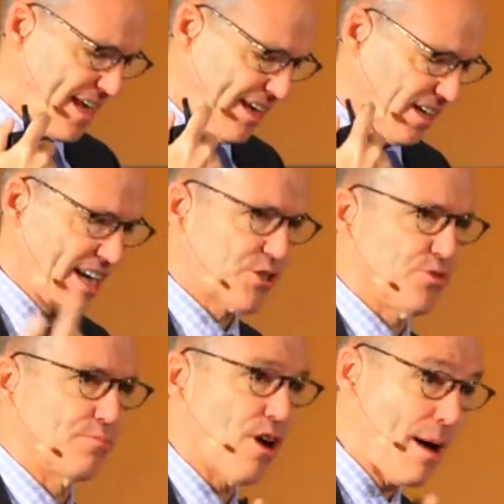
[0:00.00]

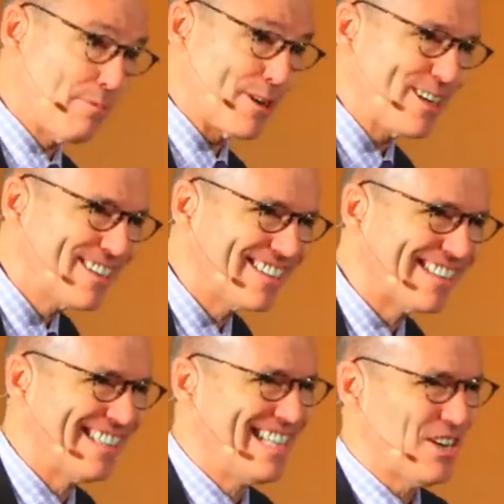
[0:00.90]
intellectual property,
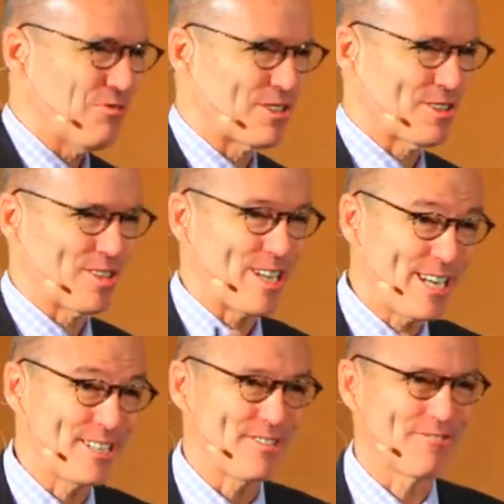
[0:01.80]
which isn't
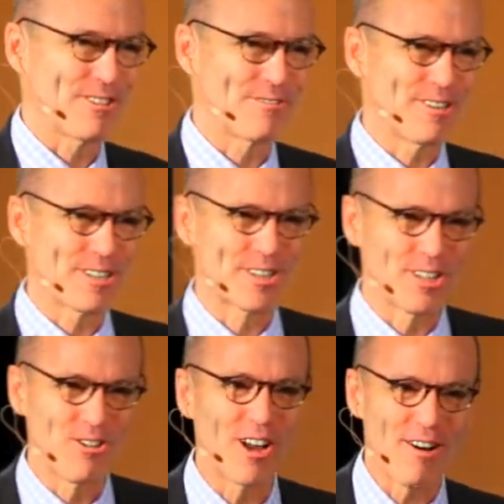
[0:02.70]
easy for a traditional
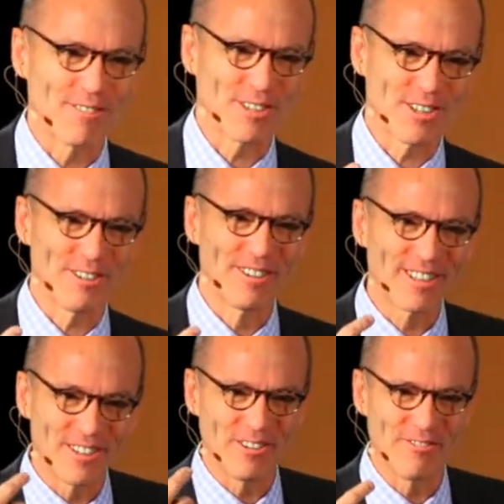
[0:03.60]
loan officer
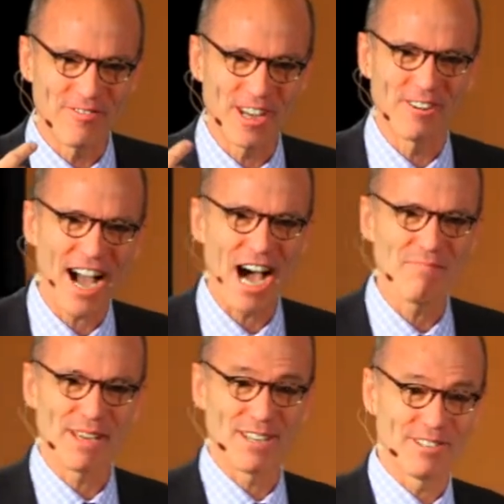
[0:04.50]
to figure
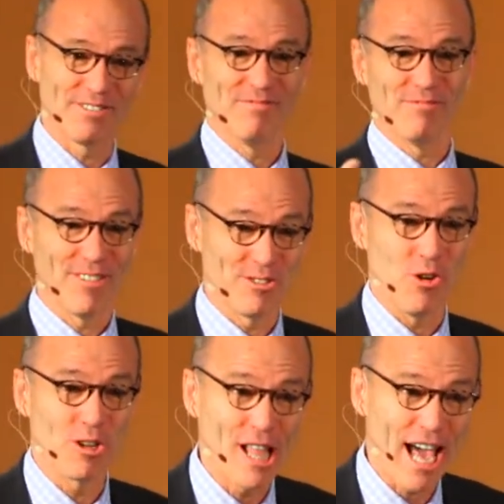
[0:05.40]
out because there's
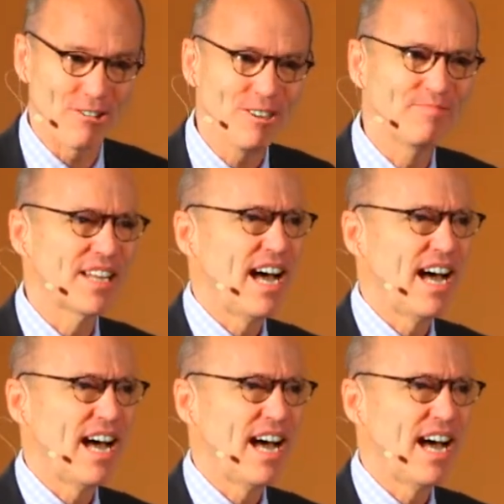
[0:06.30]
no collateral